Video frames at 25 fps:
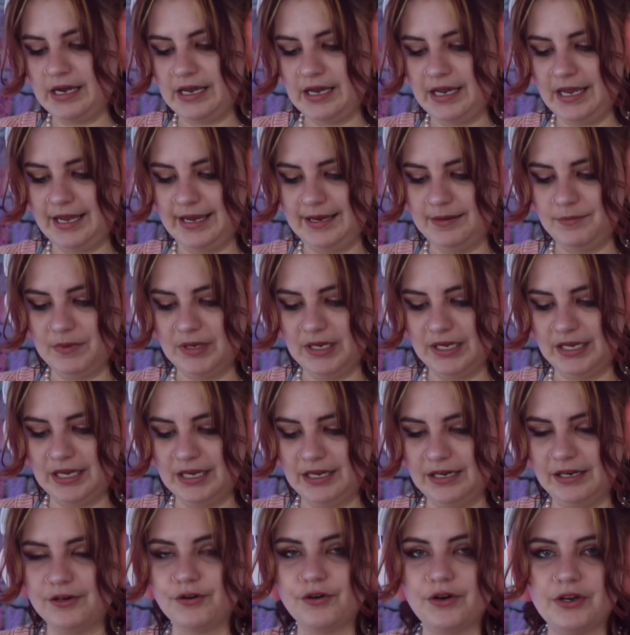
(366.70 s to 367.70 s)
hate
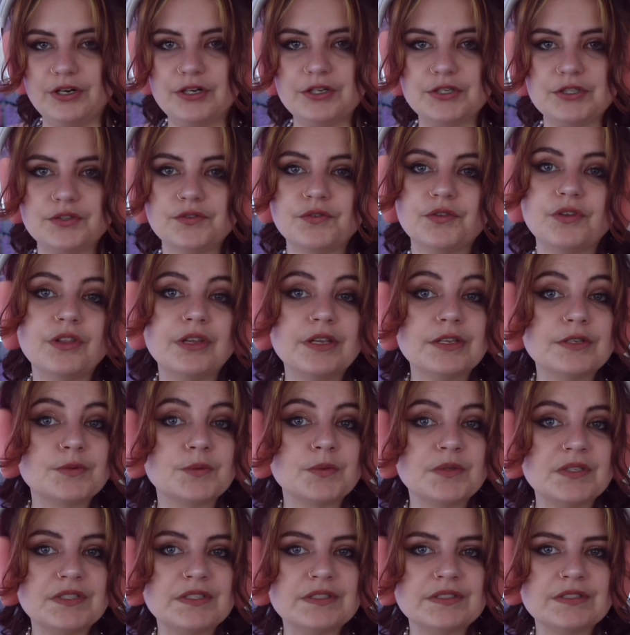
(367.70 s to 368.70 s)
making critters for this
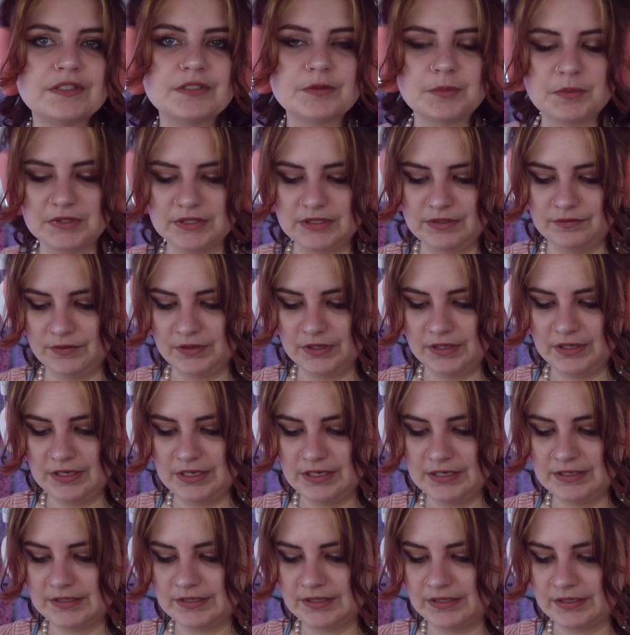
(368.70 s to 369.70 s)
reason specifically,
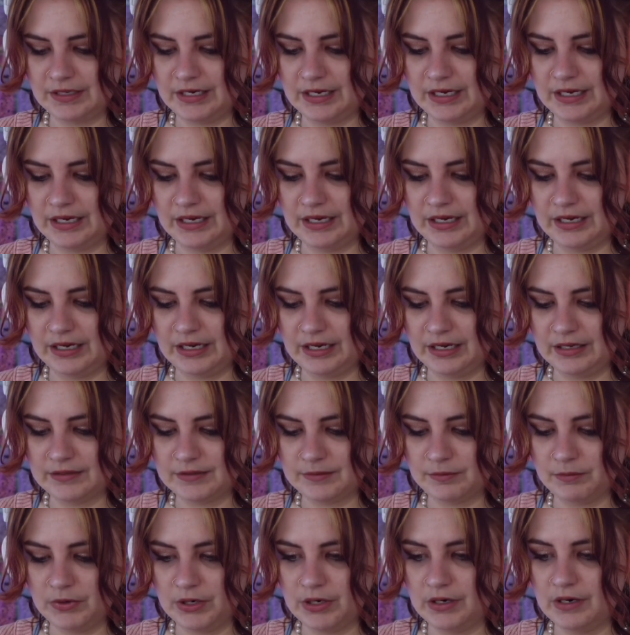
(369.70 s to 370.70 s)
is that like it
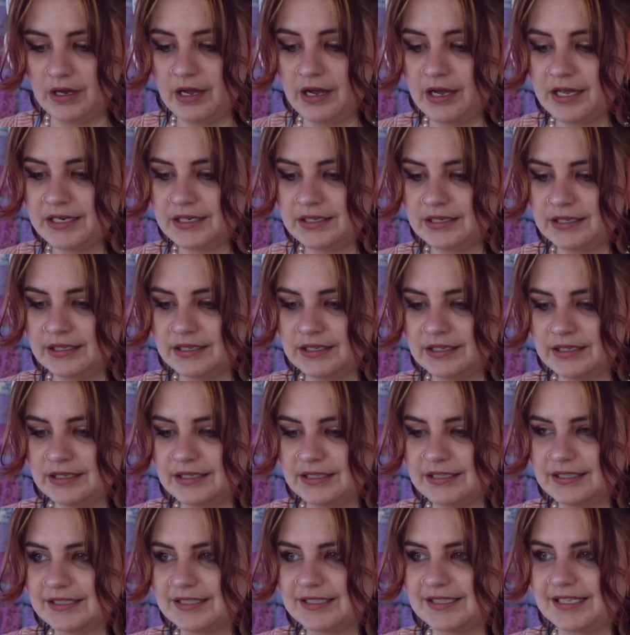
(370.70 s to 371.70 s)
gets
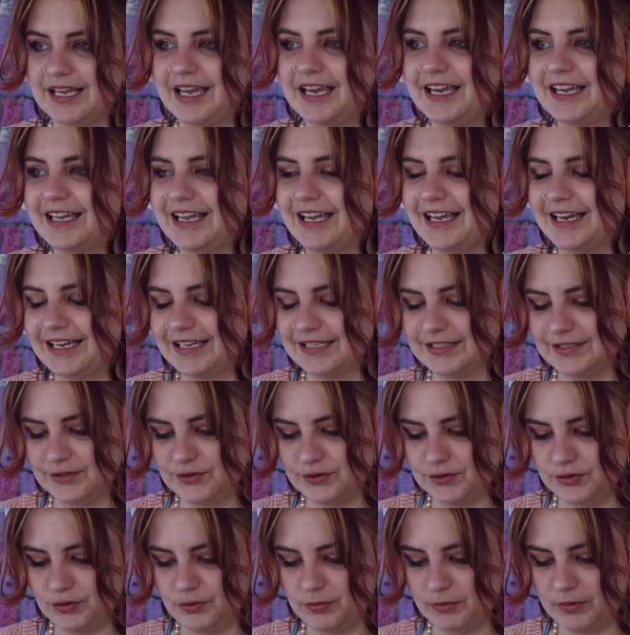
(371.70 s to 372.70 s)
monotonous, like it gets
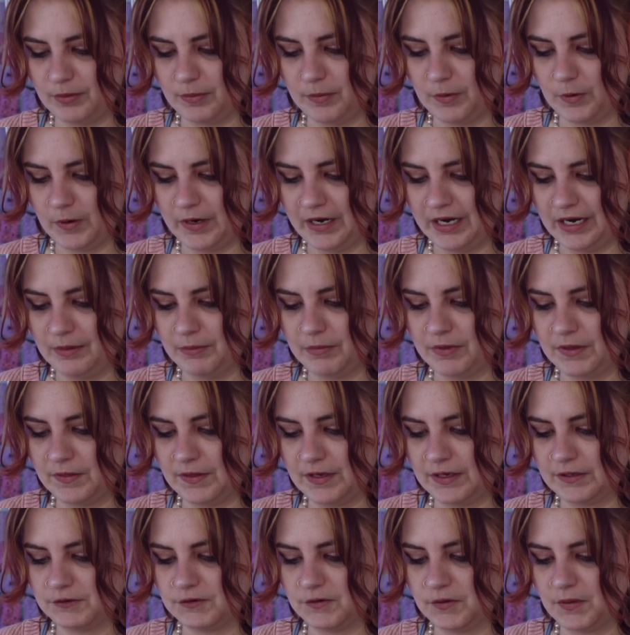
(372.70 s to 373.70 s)
super boring, but
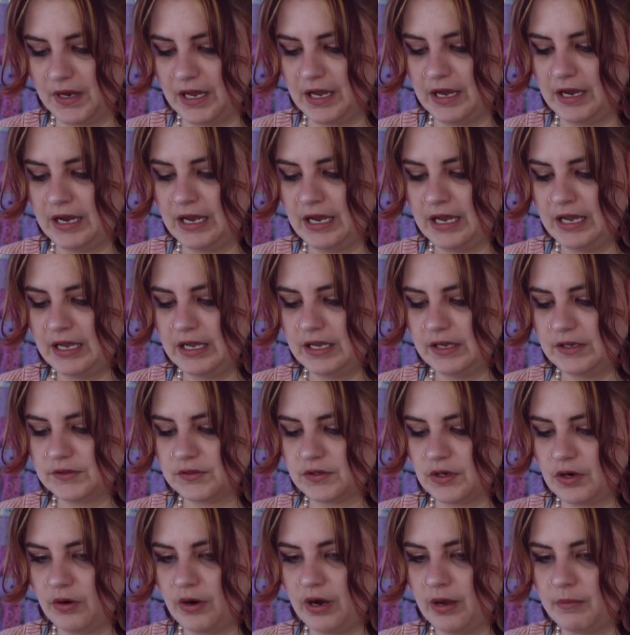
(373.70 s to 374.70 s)
that's okay.
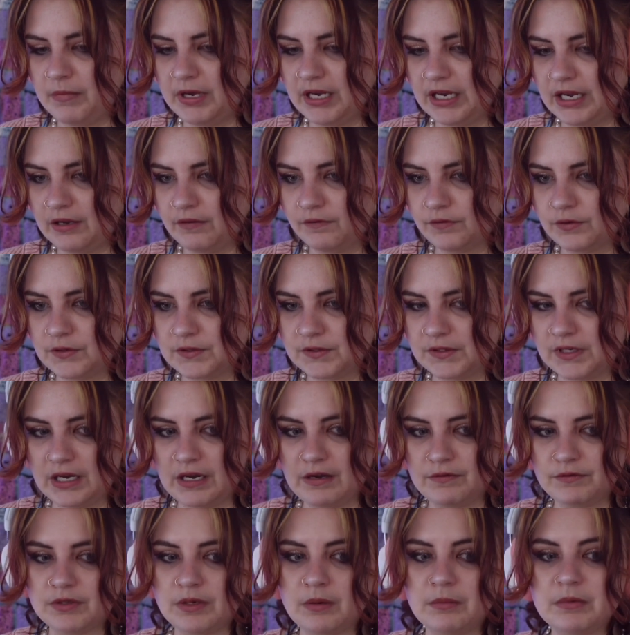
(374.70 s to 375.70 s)
So I'm making Phil's
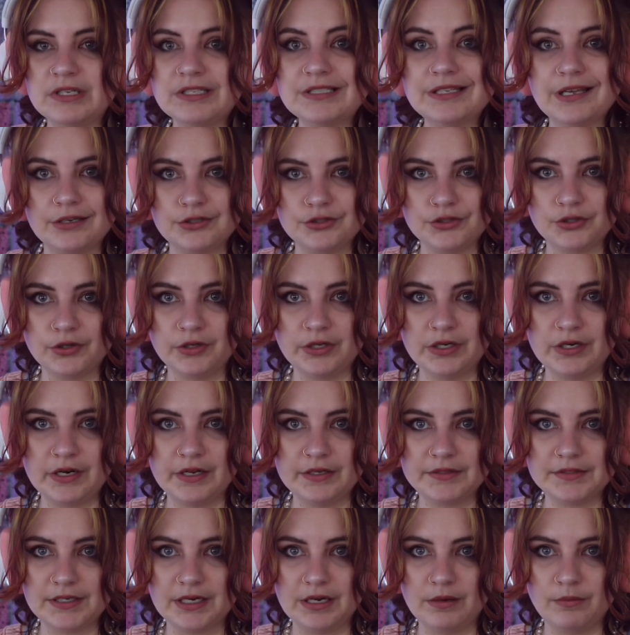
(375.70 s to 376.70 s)
gift. I'm intentionally
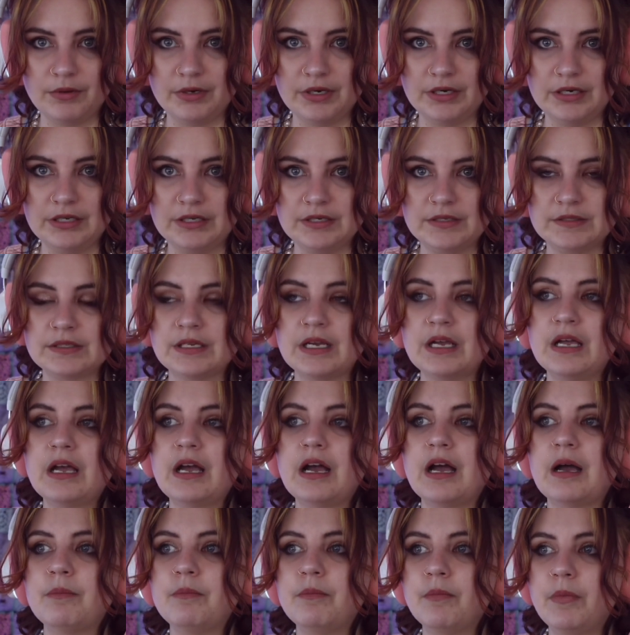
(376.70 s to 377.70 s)
not saying what it is.
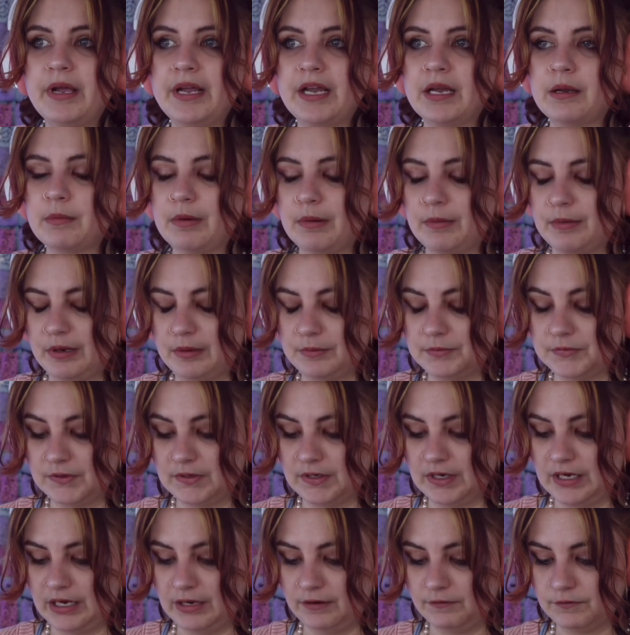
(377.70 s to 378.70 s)
I'm making my mom's
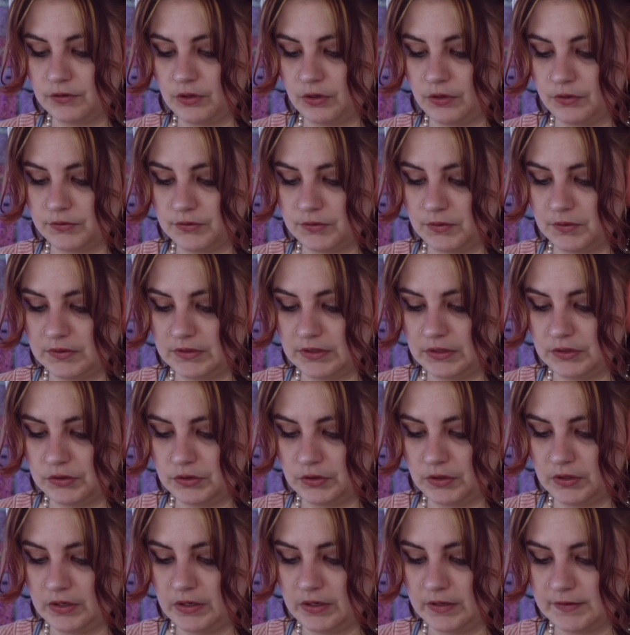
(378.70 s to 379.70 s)
gift, also
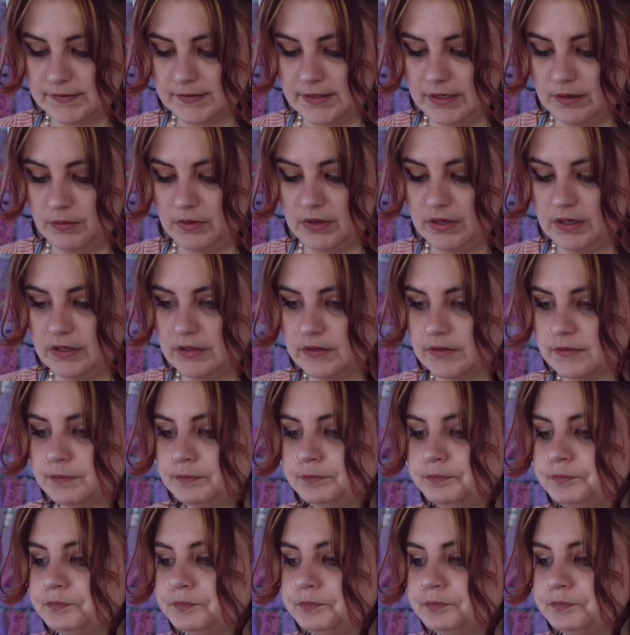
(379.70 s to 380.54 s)
intentionally not saying what it is.